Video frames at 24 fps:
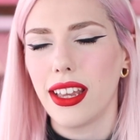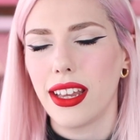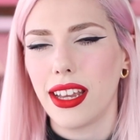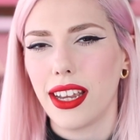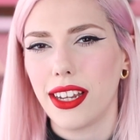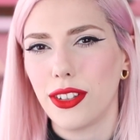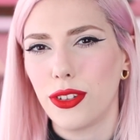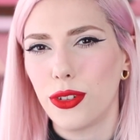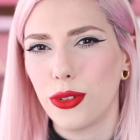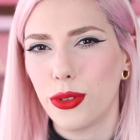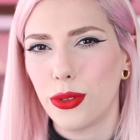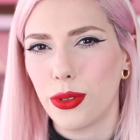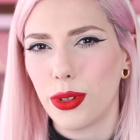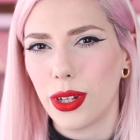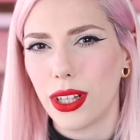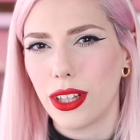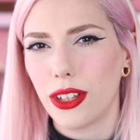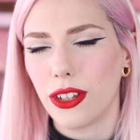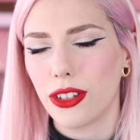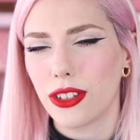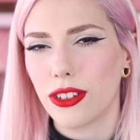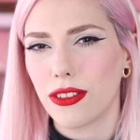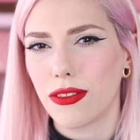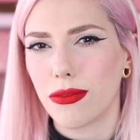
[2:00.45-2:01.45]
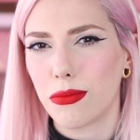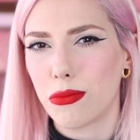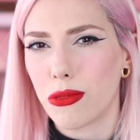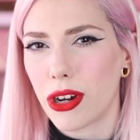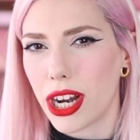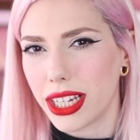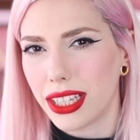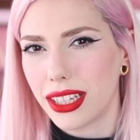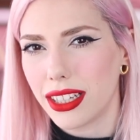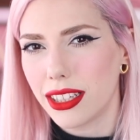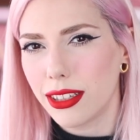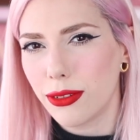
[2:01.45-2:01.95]
I do a lot of
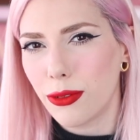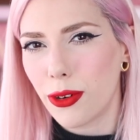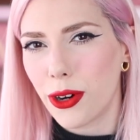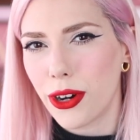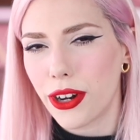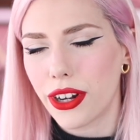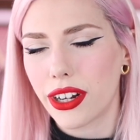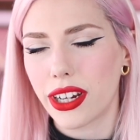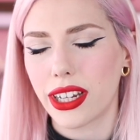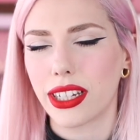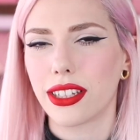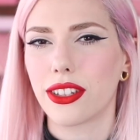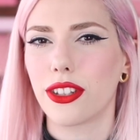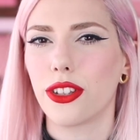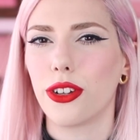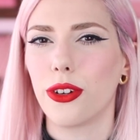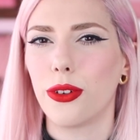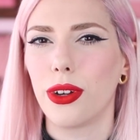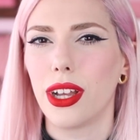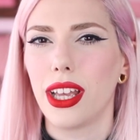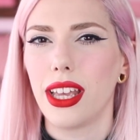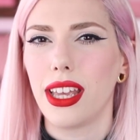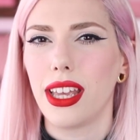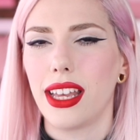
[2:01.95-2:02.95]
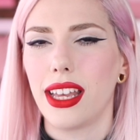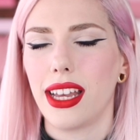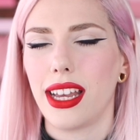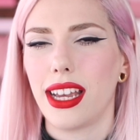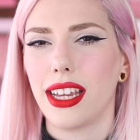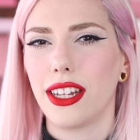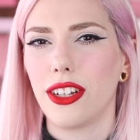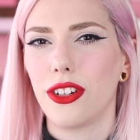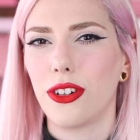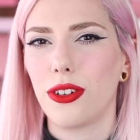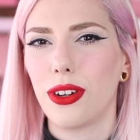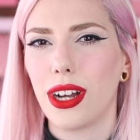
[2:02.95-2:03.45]
bridal work, so
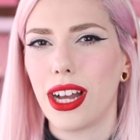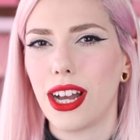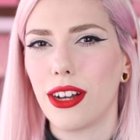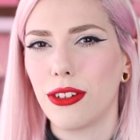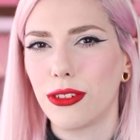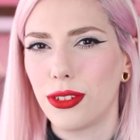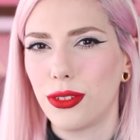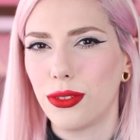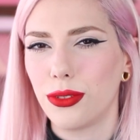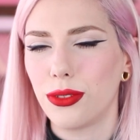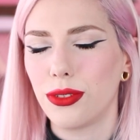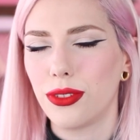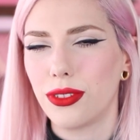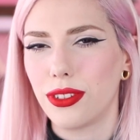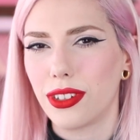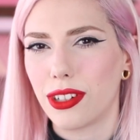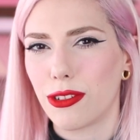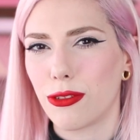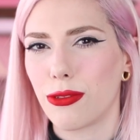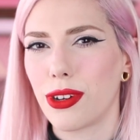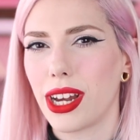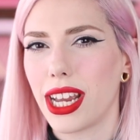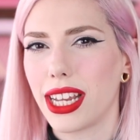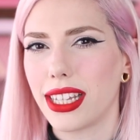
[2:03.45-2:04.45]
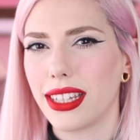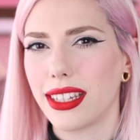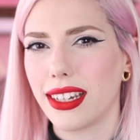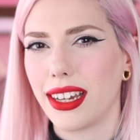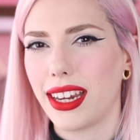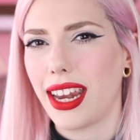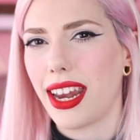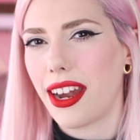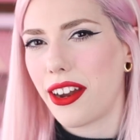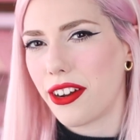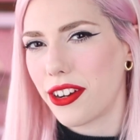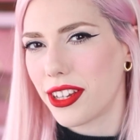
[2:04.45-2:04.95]
I know how to create a
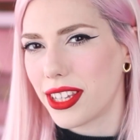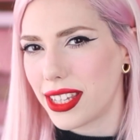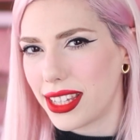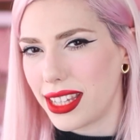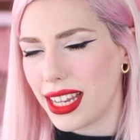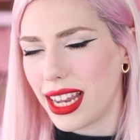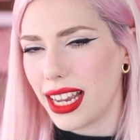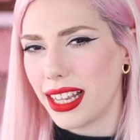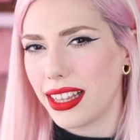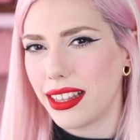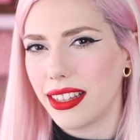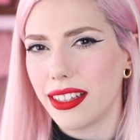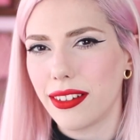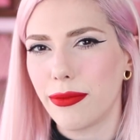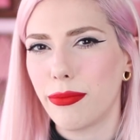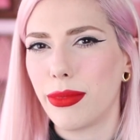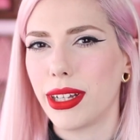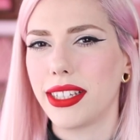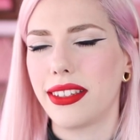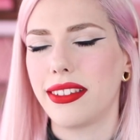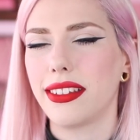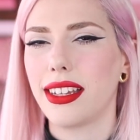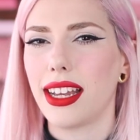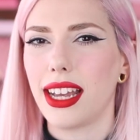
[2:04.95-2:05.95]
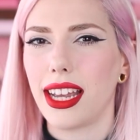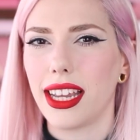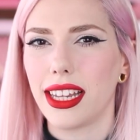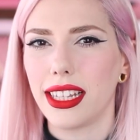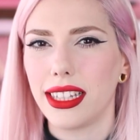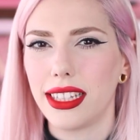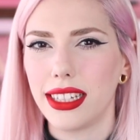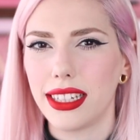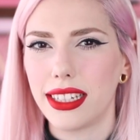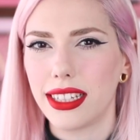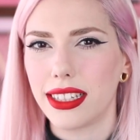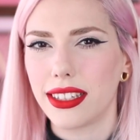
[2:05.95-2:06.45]
hairstyle, but I
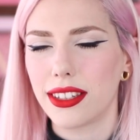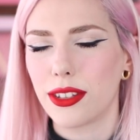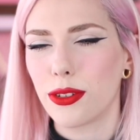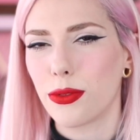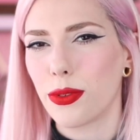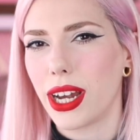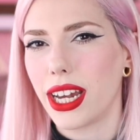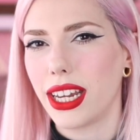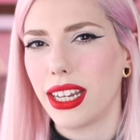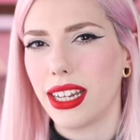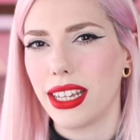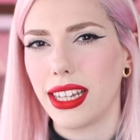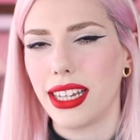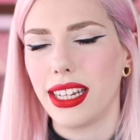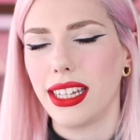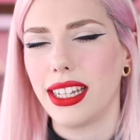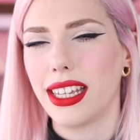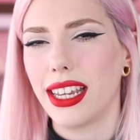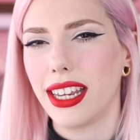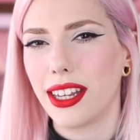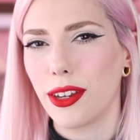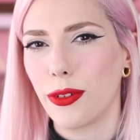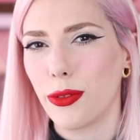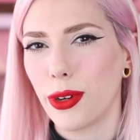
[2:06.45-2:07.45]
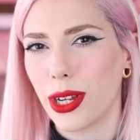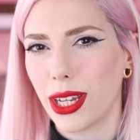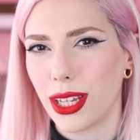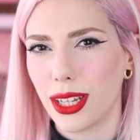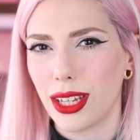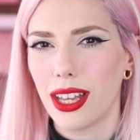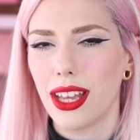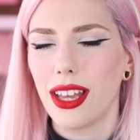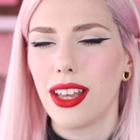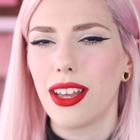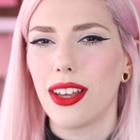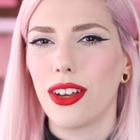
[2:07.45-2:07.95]
didn't train in any
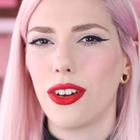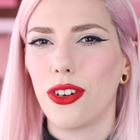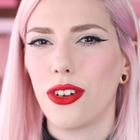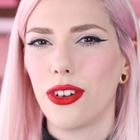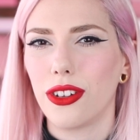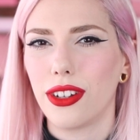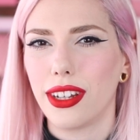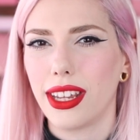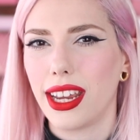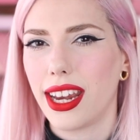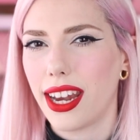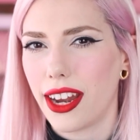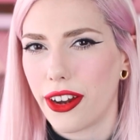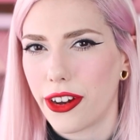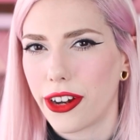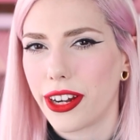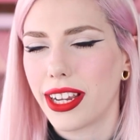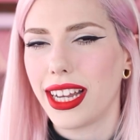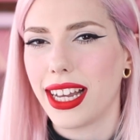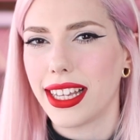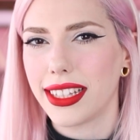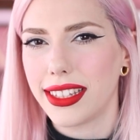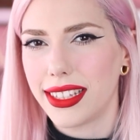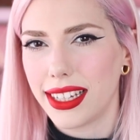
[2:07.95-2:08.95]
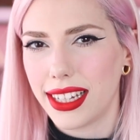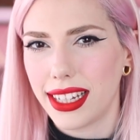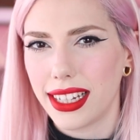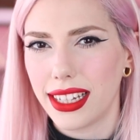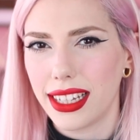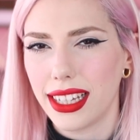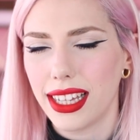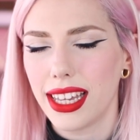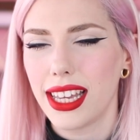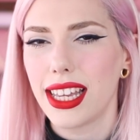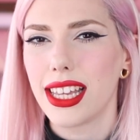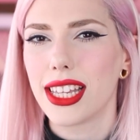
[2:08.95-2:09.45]
way on hair
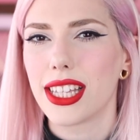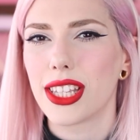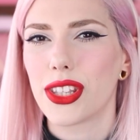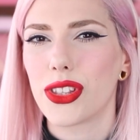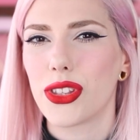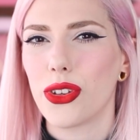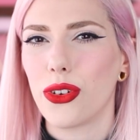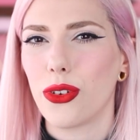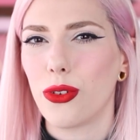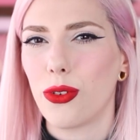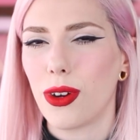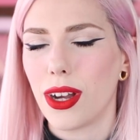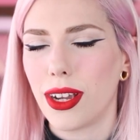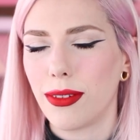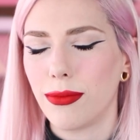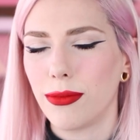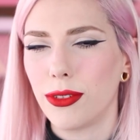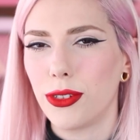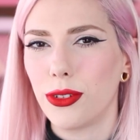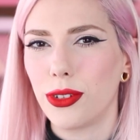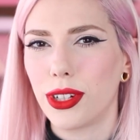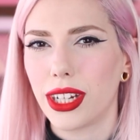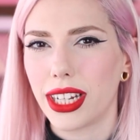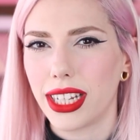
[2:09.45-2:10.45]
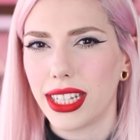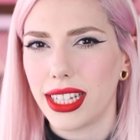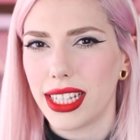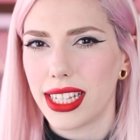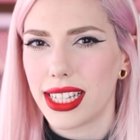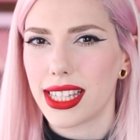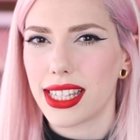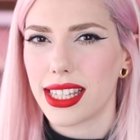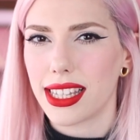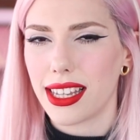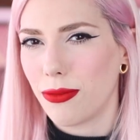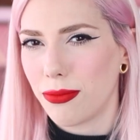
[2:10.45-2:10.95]
cutting, so I'm doing
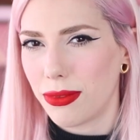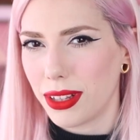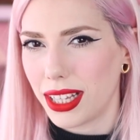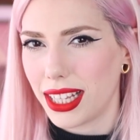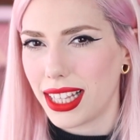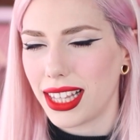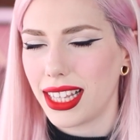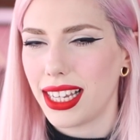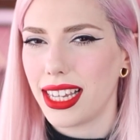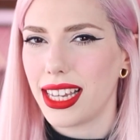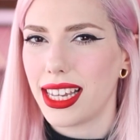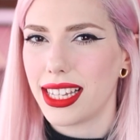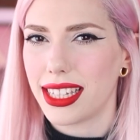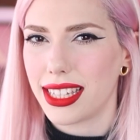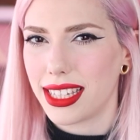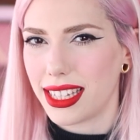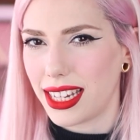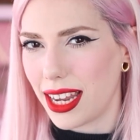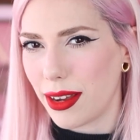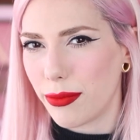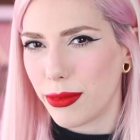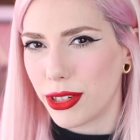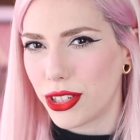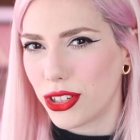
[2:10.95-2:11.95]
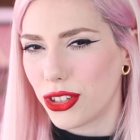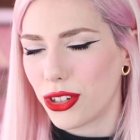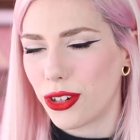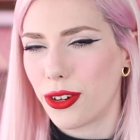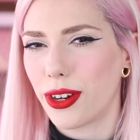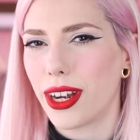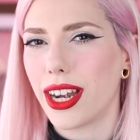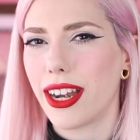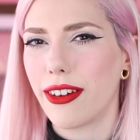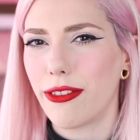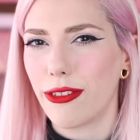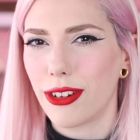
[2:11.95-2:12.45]
this completely as an
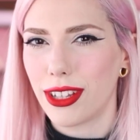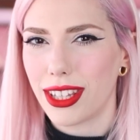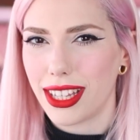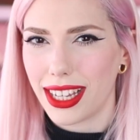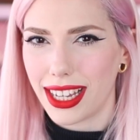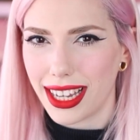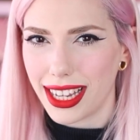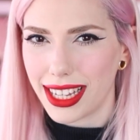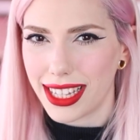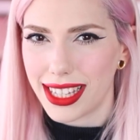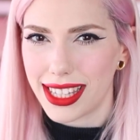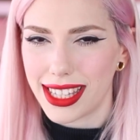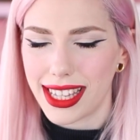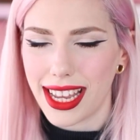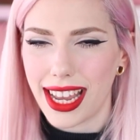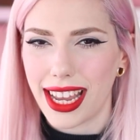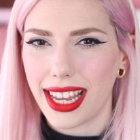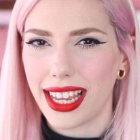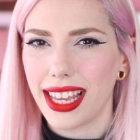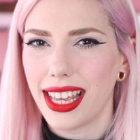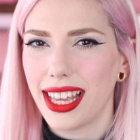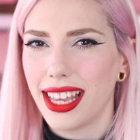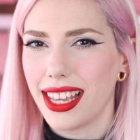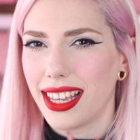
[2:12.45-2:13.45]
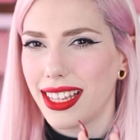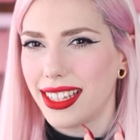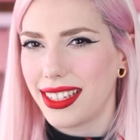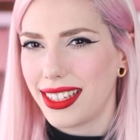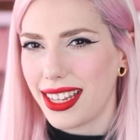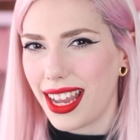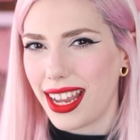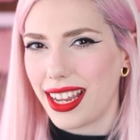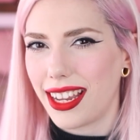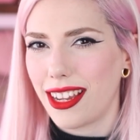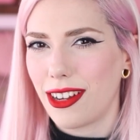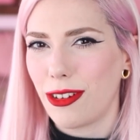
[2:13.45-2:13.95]
amateur. Everything I say,
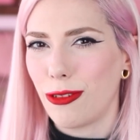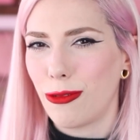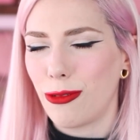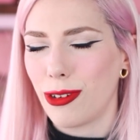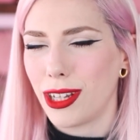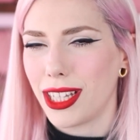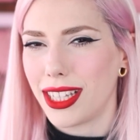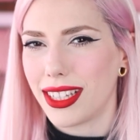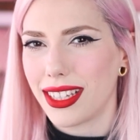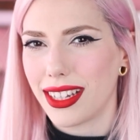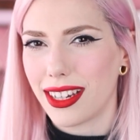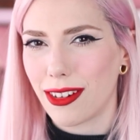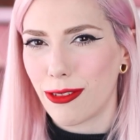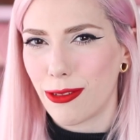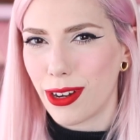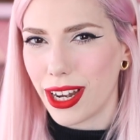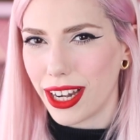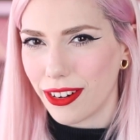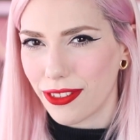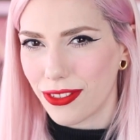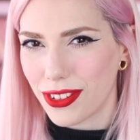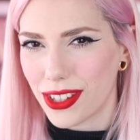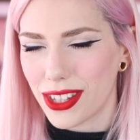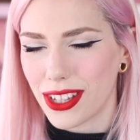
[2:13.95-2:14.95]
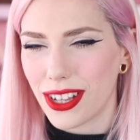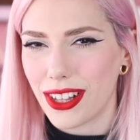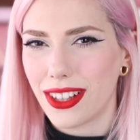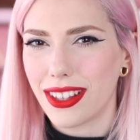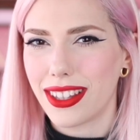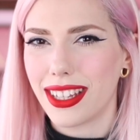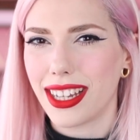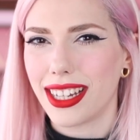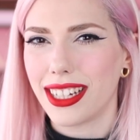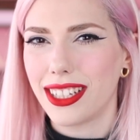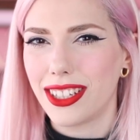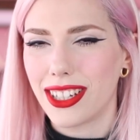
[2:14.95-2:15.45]
take with a grain of
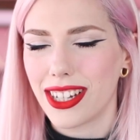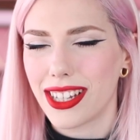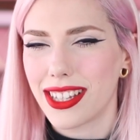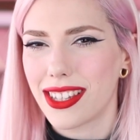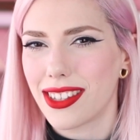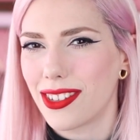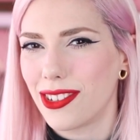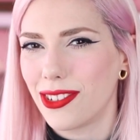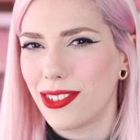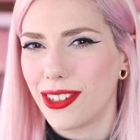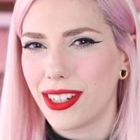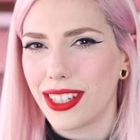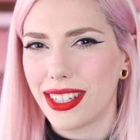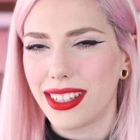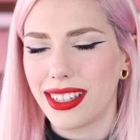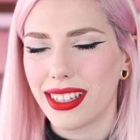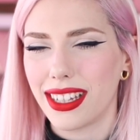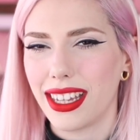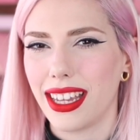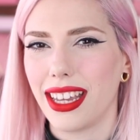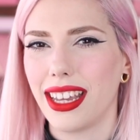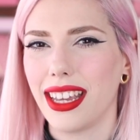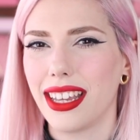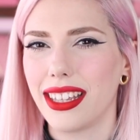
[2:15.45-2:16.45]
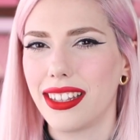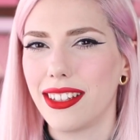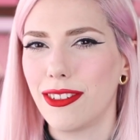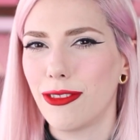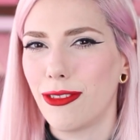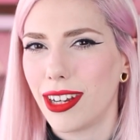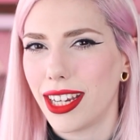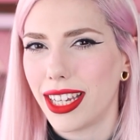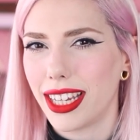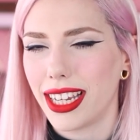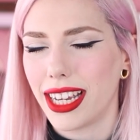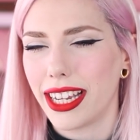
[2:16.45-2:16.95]
salt. I just do it the
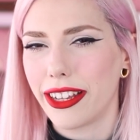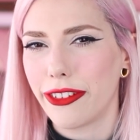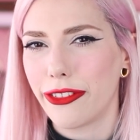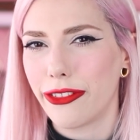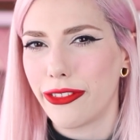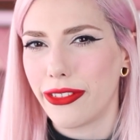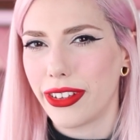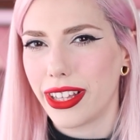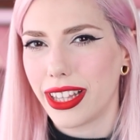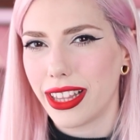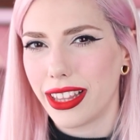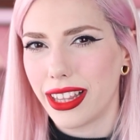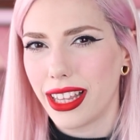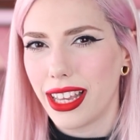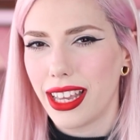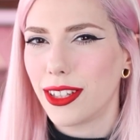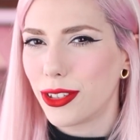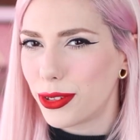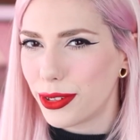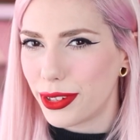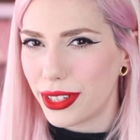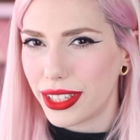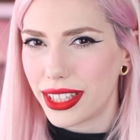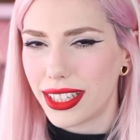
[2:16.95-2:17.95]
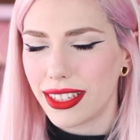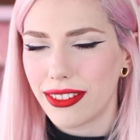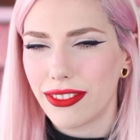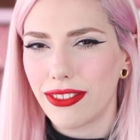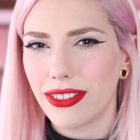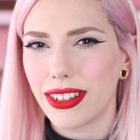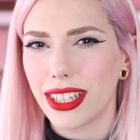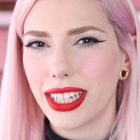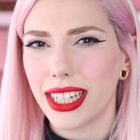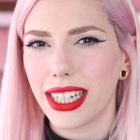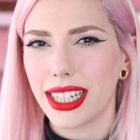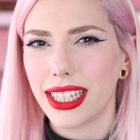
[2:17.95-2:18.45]
way I feel
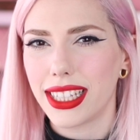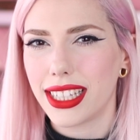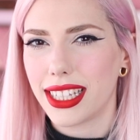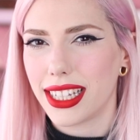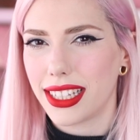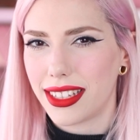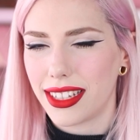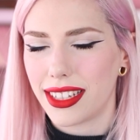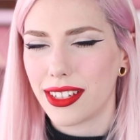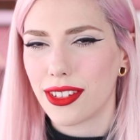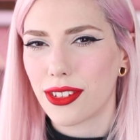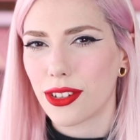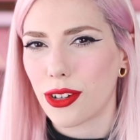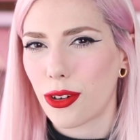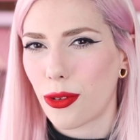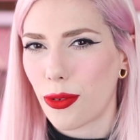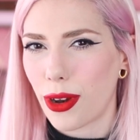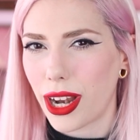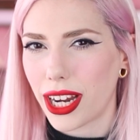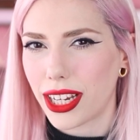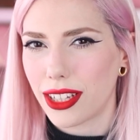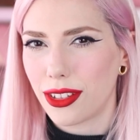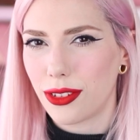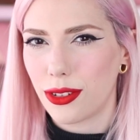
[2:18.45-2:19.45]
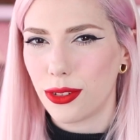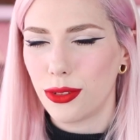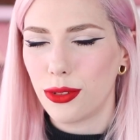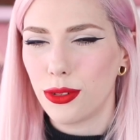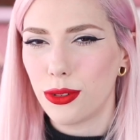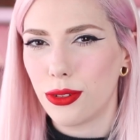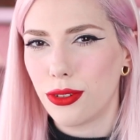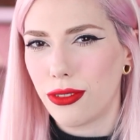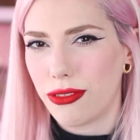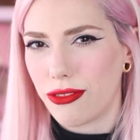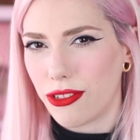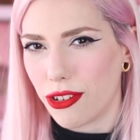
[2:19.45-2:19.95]
intuitively that is correct to
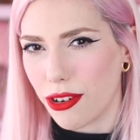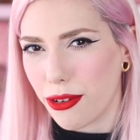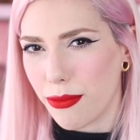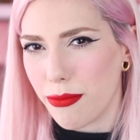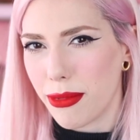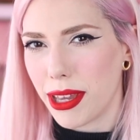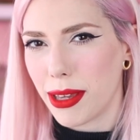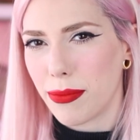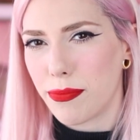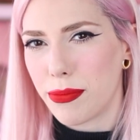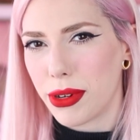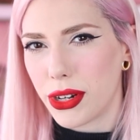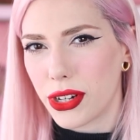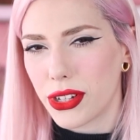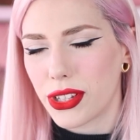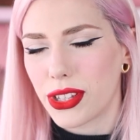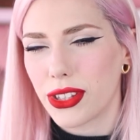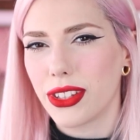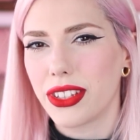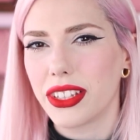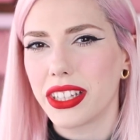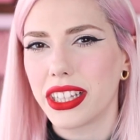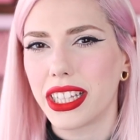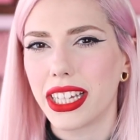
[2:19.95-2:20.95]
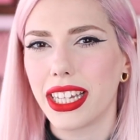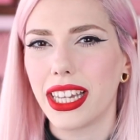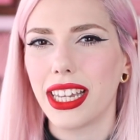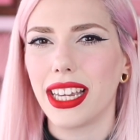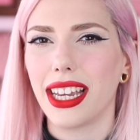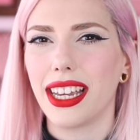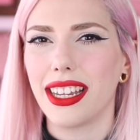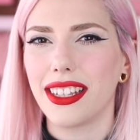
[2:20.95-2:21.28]
do for me personally.